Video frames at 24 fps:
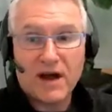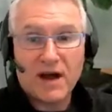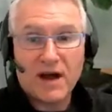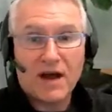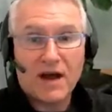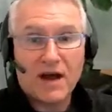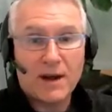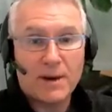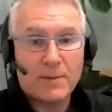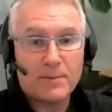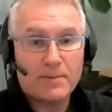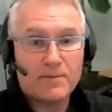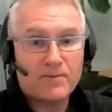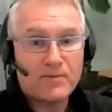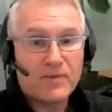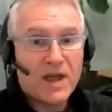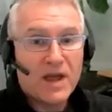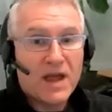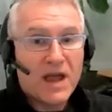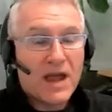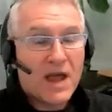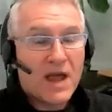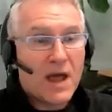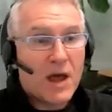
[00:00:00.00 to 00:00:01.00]

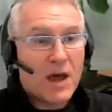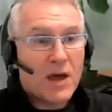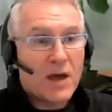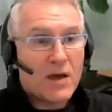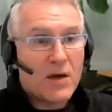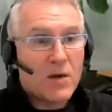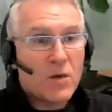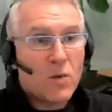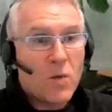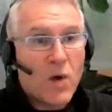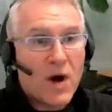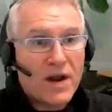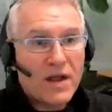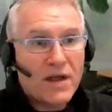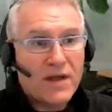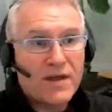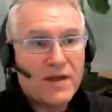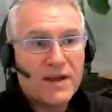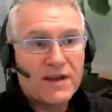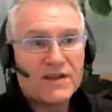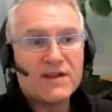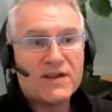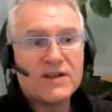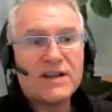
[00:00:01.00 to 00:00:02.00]
One of the
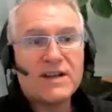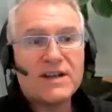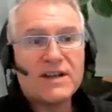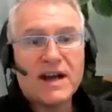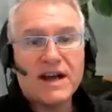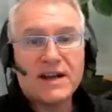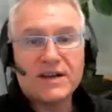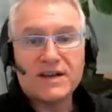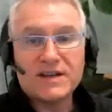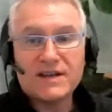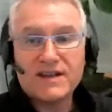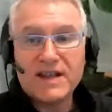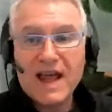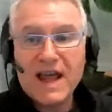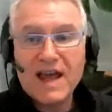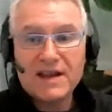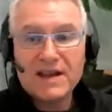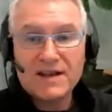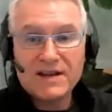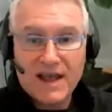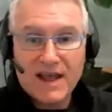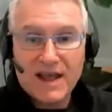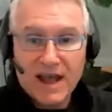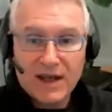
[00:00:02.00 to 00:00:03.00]
things you need to understand
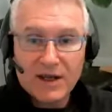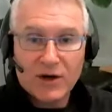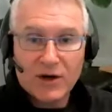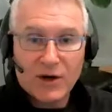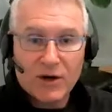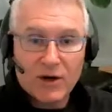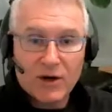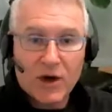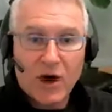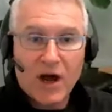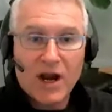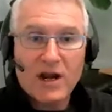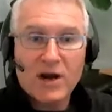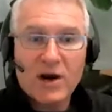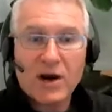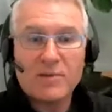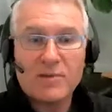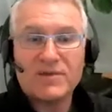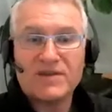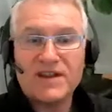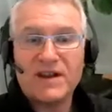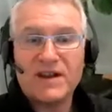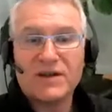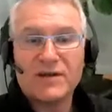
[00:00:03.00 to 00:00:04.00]
is that
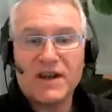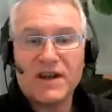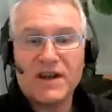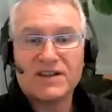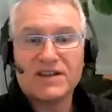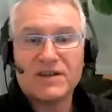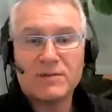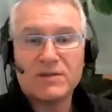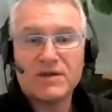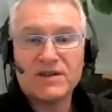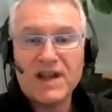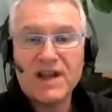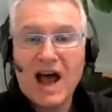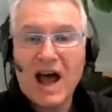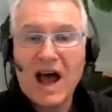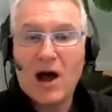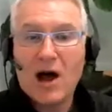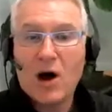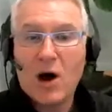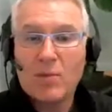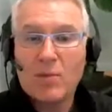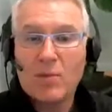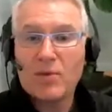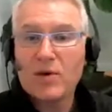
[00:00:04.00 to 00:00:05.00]
99% of customers
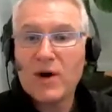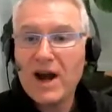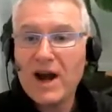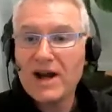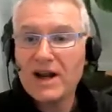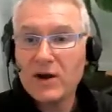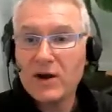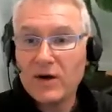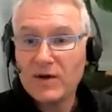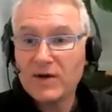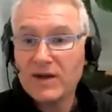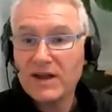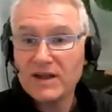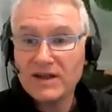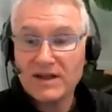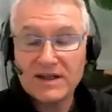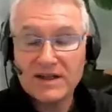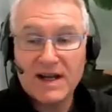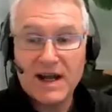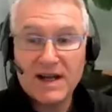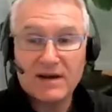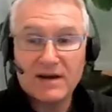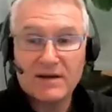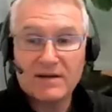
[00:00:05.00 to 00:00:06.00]
are operating on the
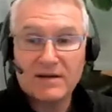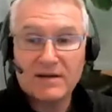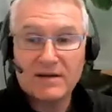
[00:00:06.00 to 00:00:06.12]
internet,